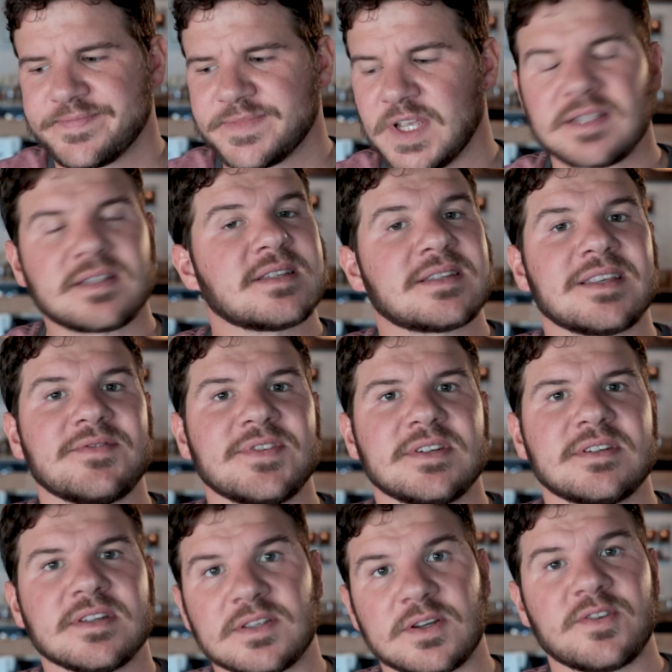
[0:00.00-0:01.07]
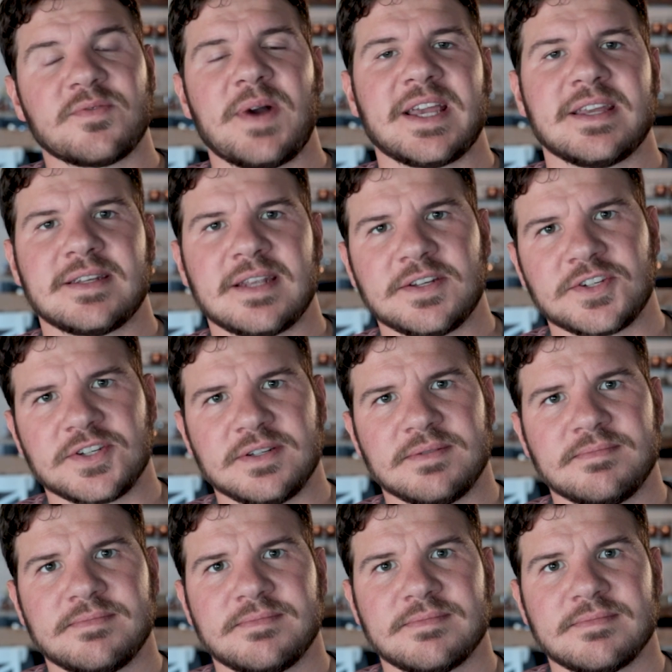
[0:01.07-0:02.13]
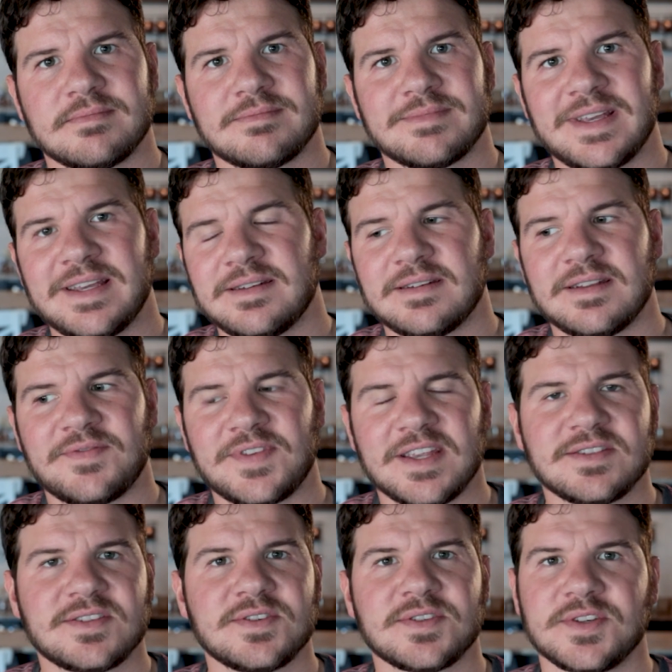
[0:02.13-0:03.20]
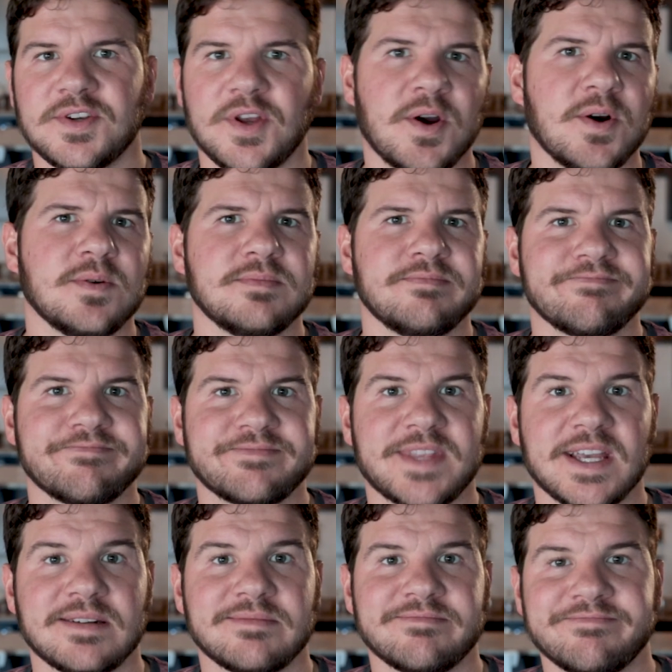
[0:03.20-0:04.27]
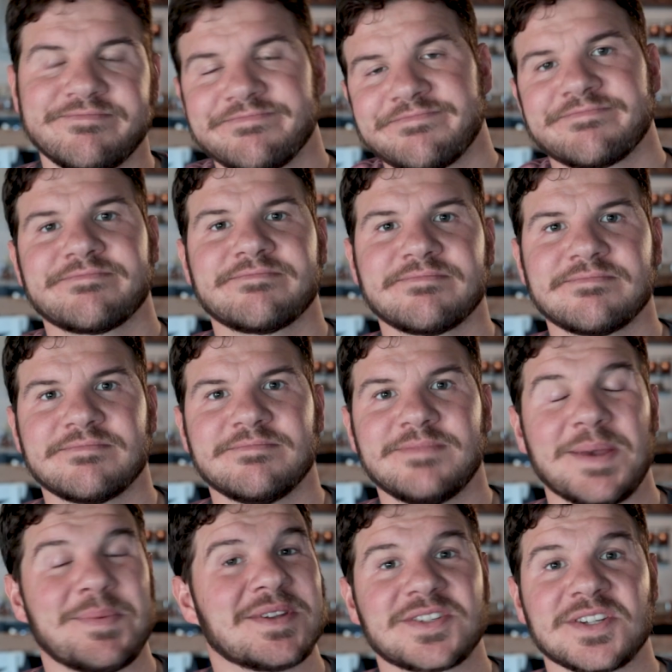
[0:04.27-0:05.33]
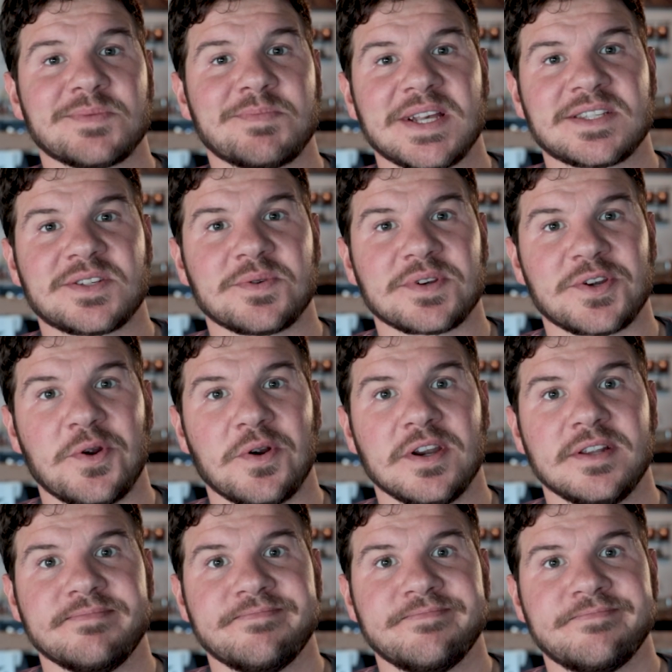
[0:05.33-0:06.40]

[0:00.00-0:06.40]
does this even deserve my attention? And if the answer is no, then maybe it's just best to ignore it.